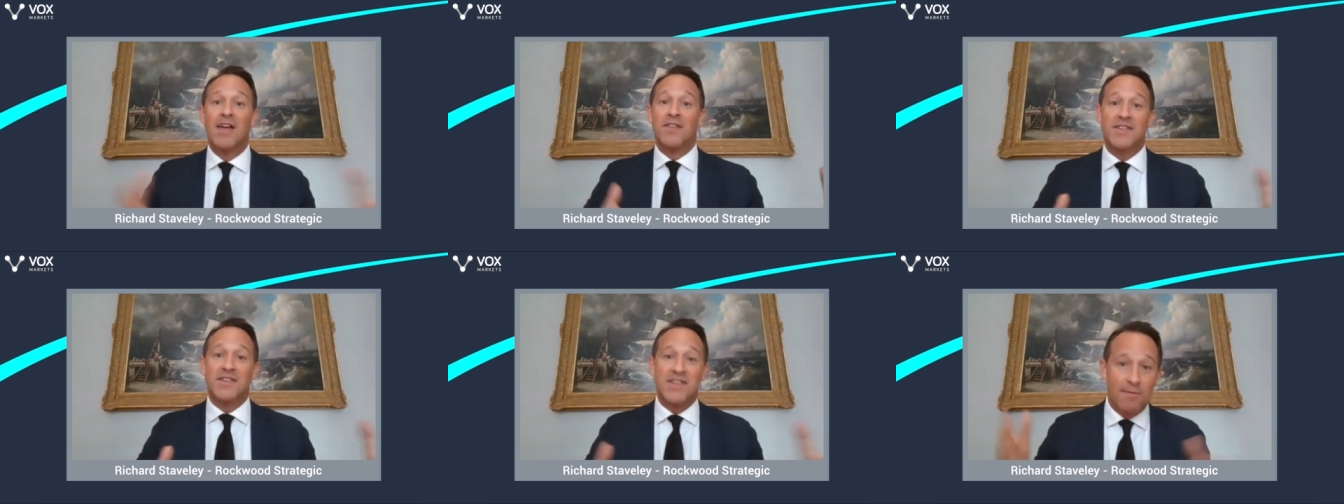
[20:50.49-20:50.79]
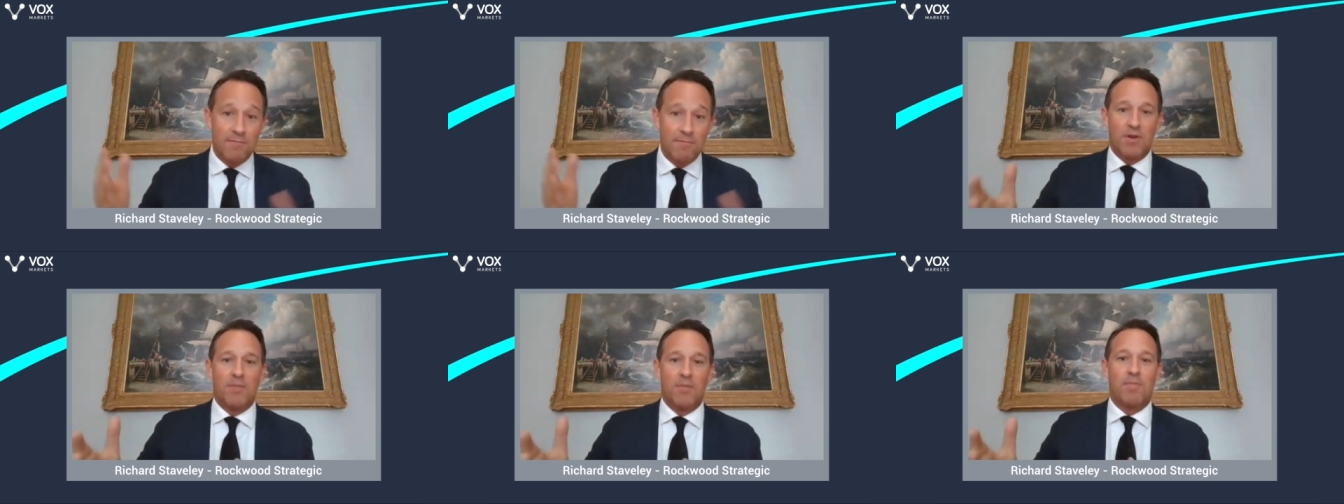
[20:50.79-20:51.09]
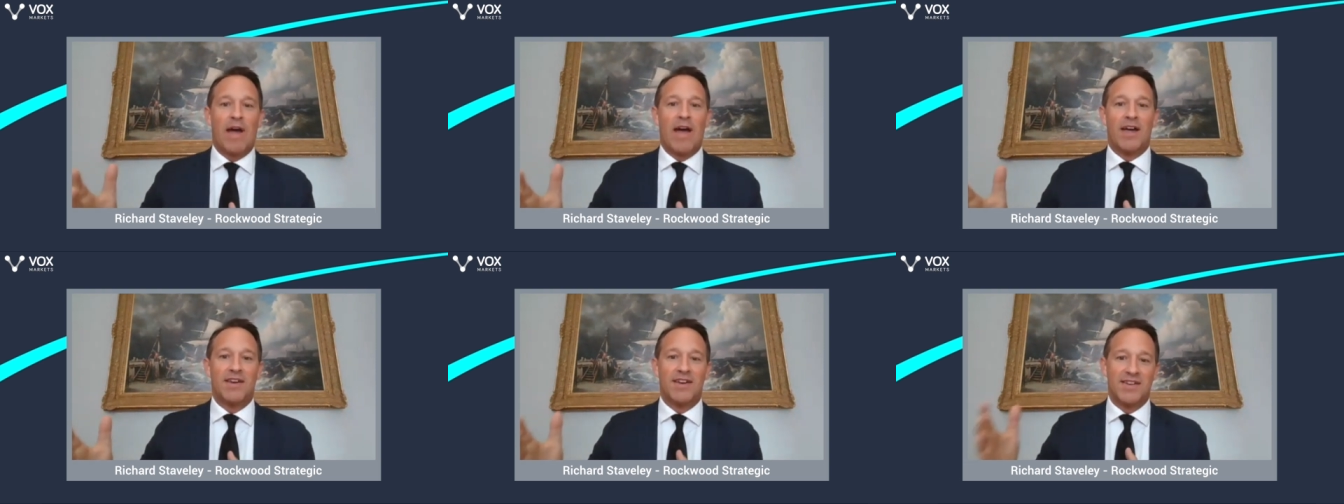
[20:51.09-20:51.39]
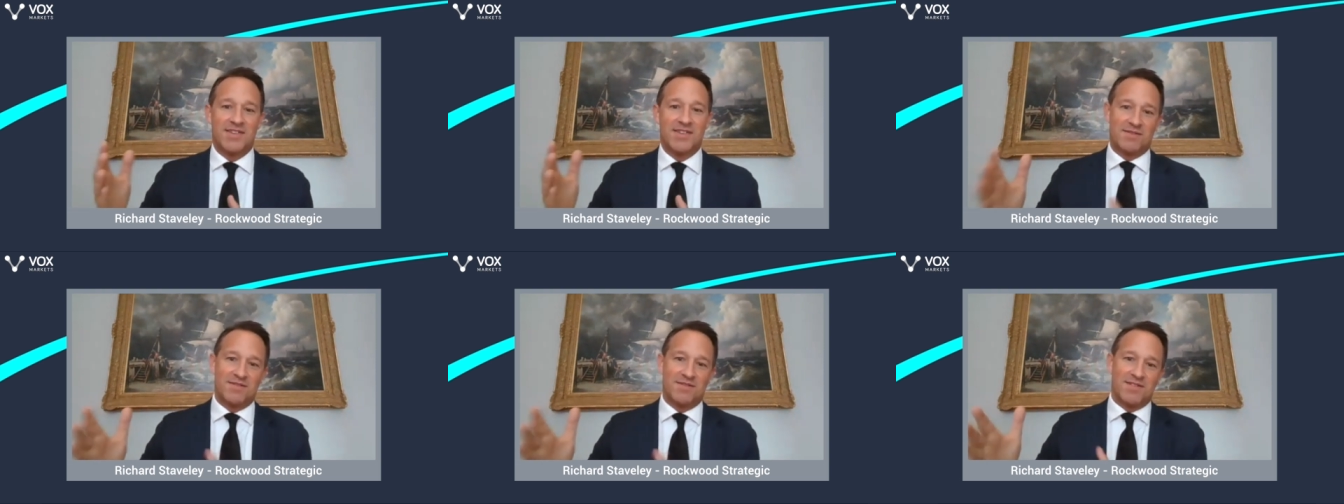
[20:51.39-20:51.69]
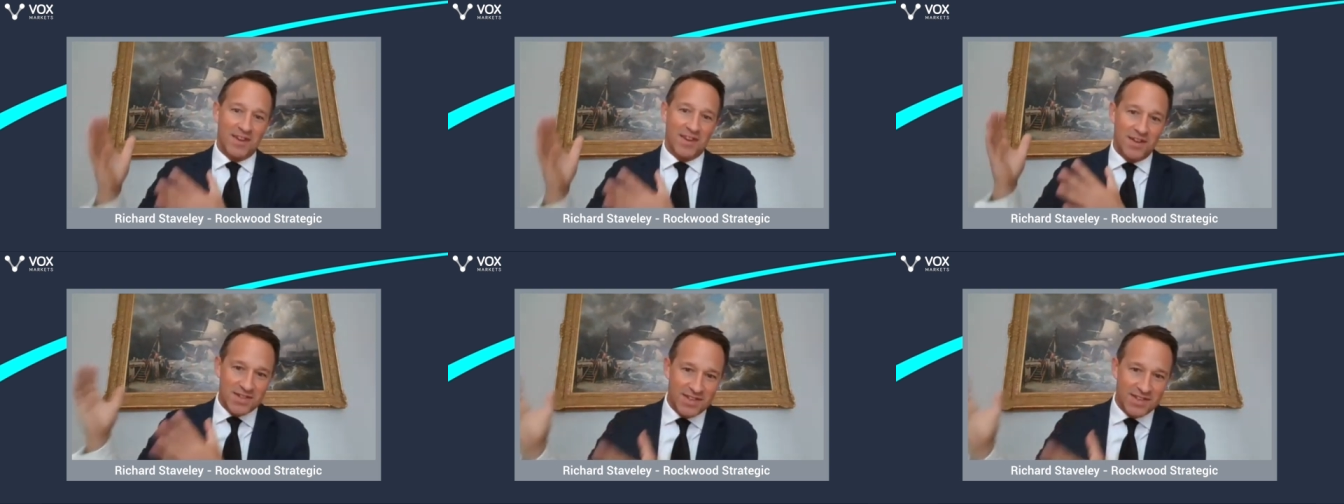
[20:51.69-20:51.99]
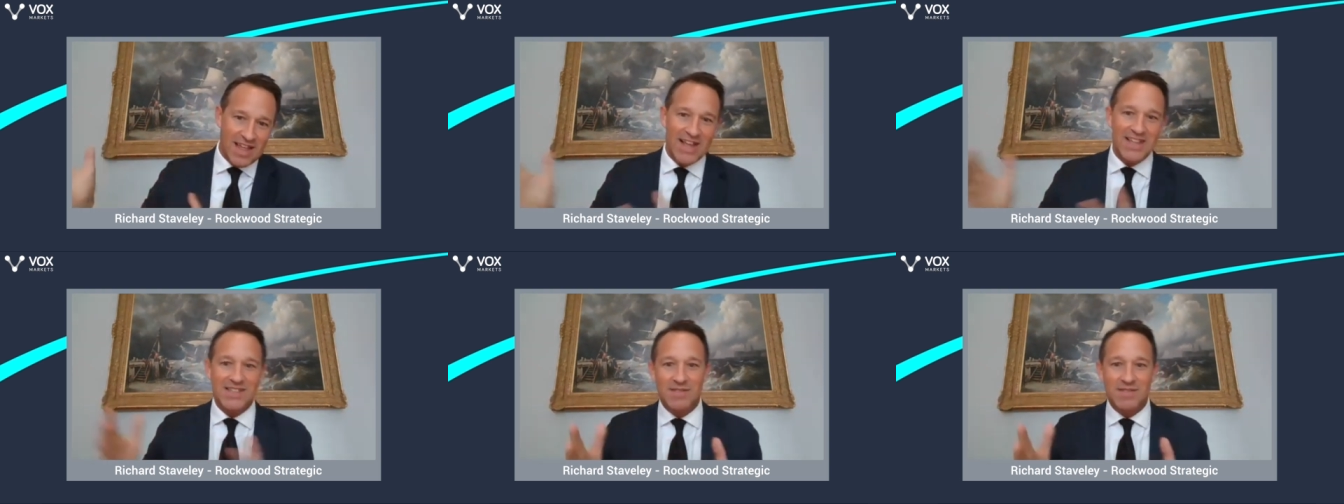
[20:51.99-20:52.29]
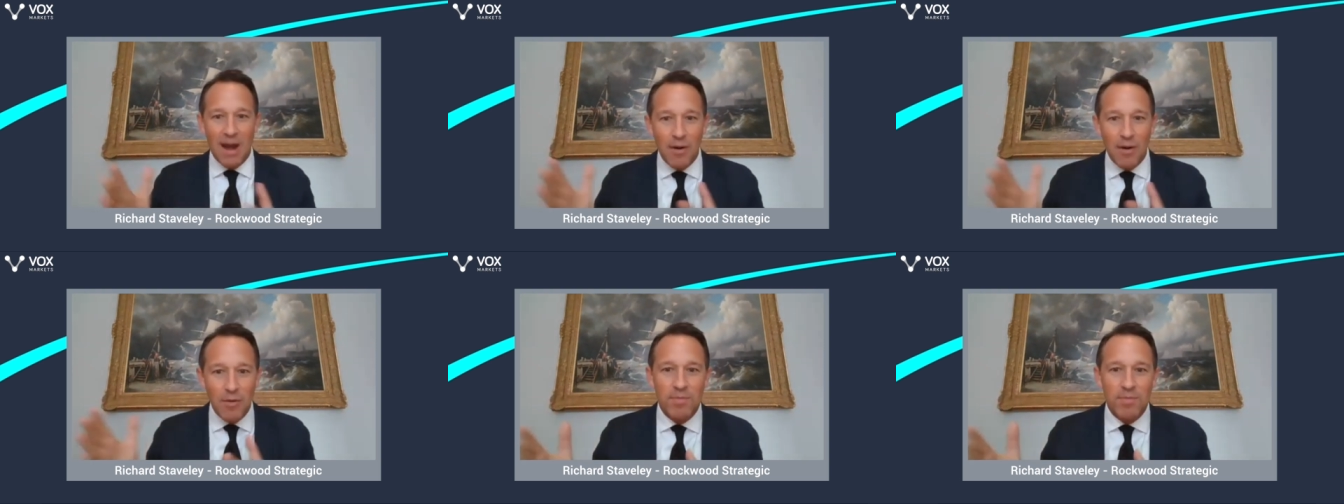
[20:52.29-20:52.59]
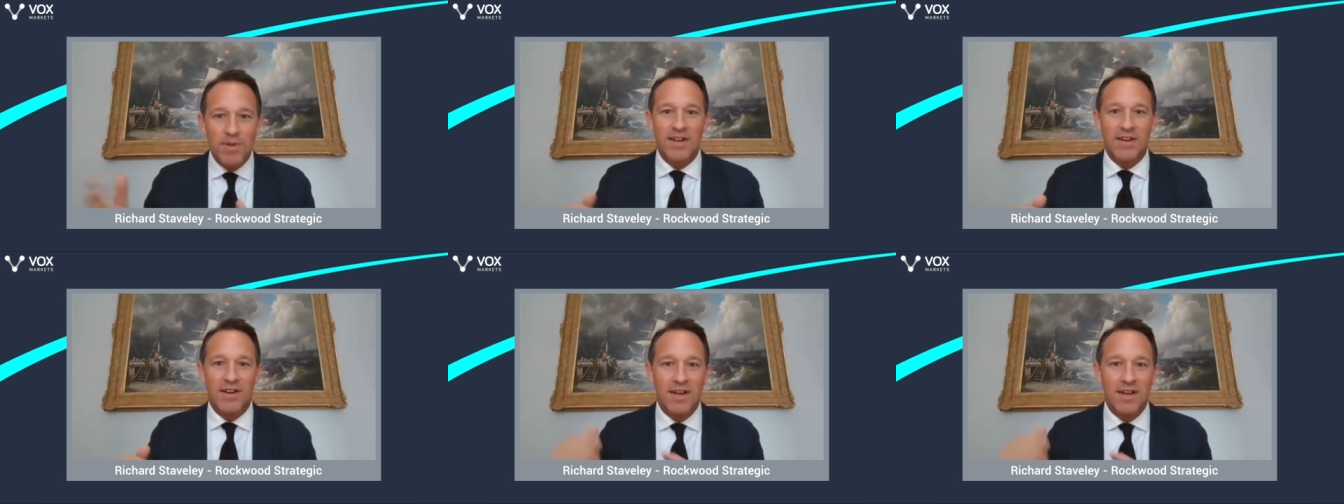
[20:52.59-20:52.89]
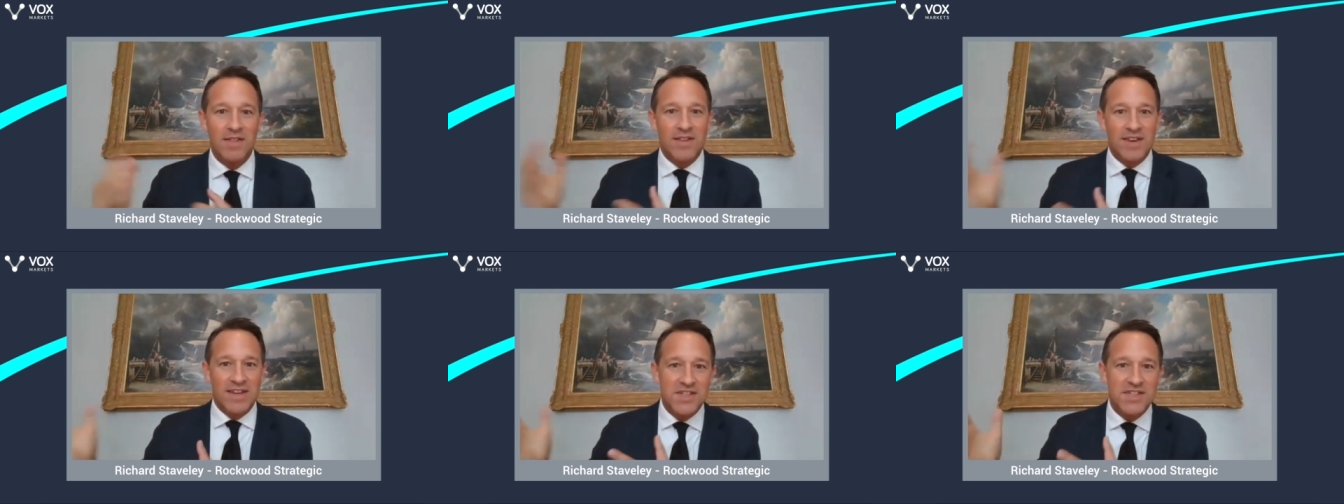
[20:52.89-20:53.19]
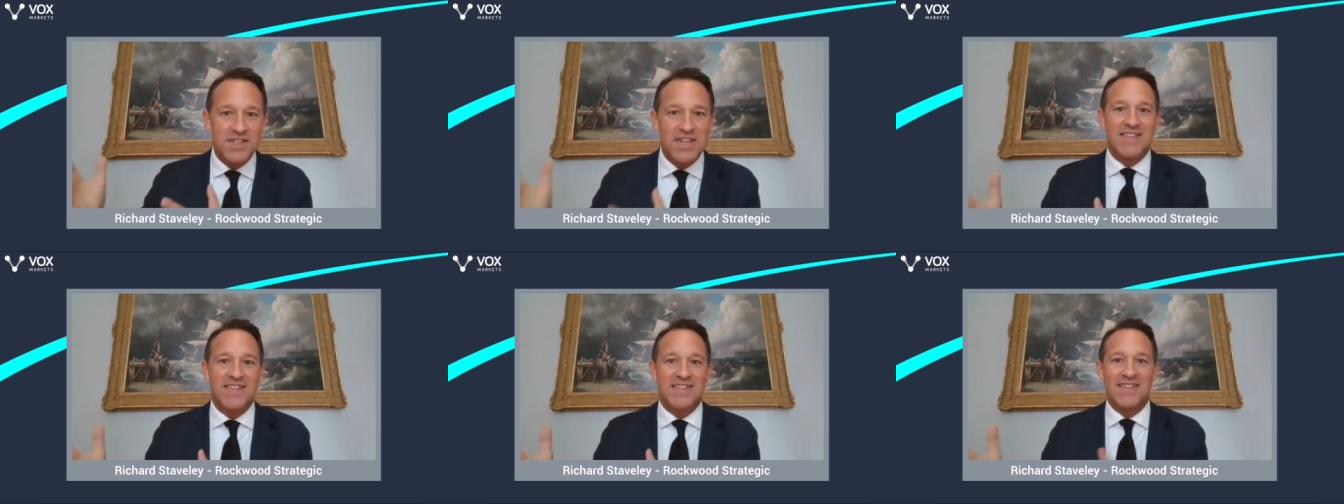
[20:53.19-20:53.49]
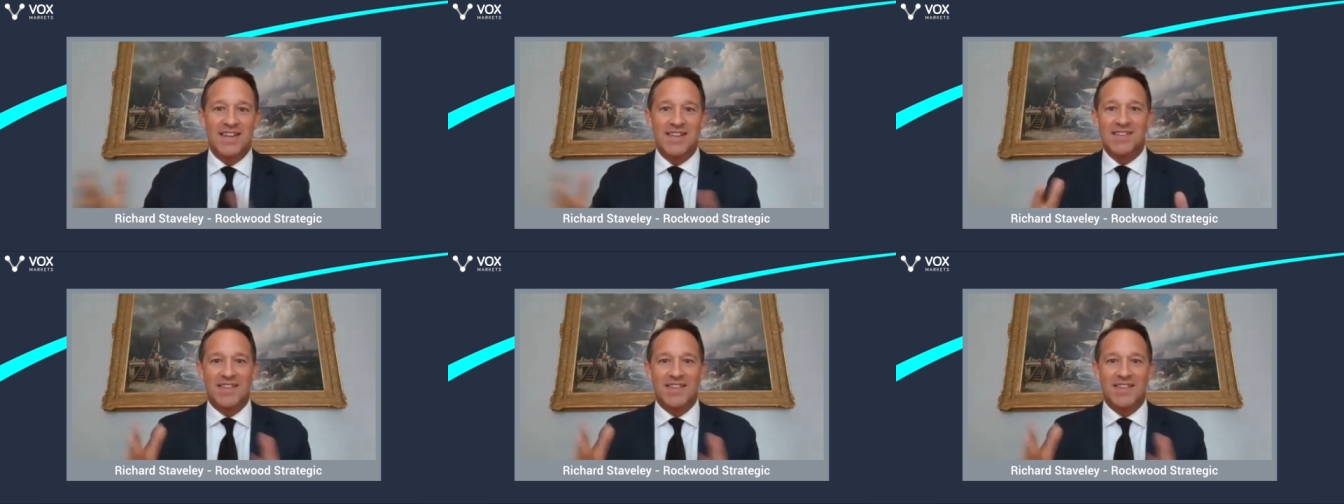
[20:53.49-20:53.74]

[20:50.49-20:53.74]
The temporary power needs, so that would be needs testing.